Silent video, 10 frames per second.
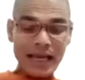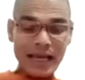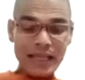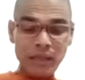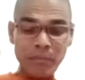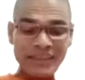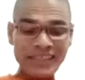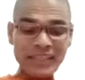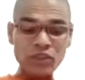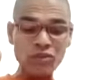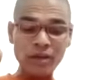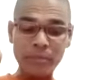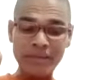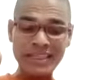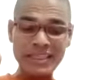the present Sutra
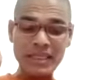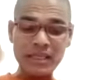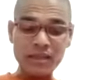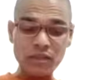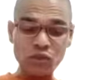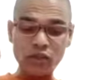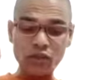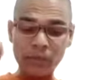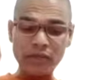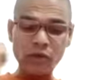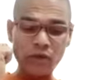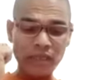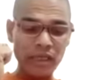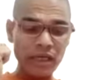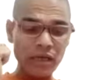means the Sutta number
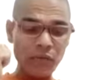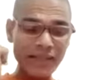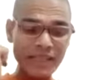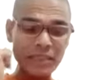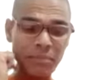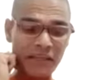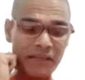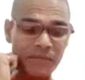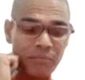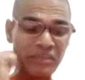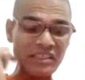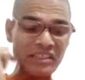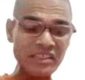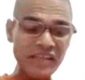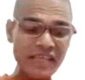20. What they speak is
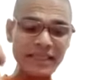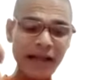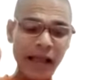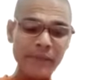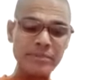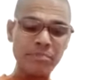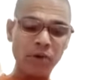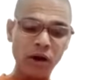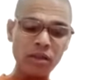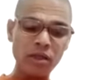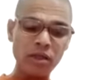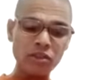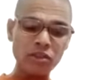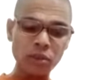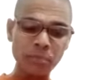it describes further
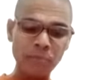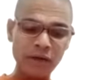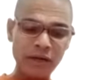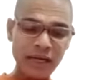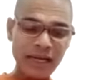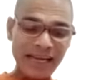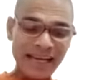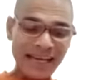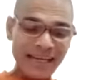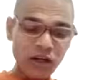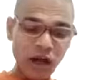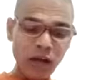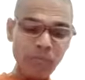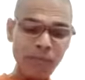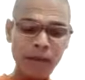super
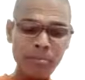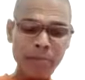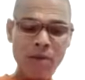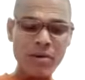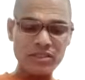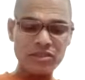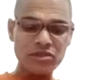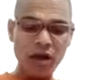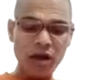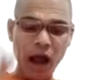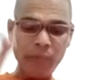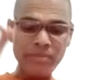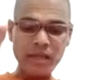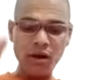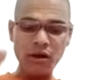normal powers of the
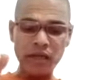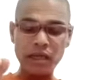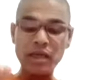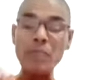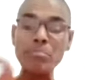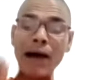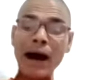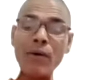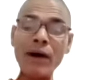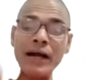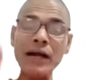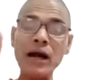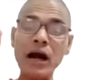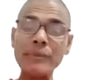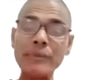yogi, power
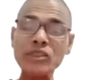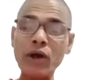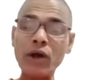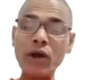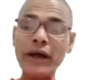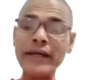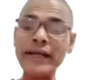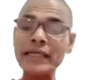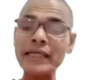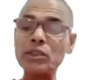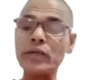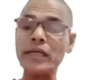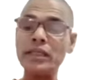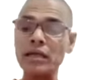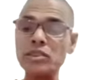of joining together
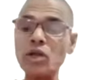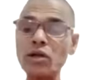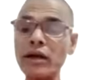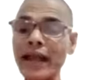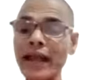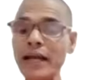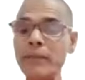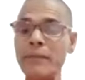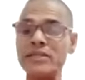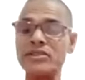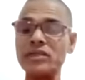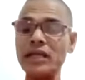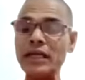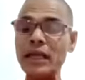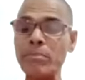certain elements in
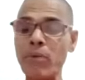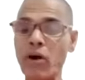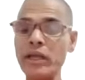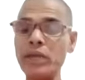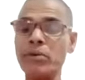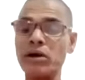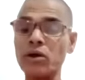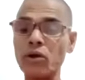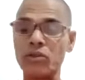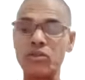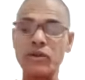a body for growth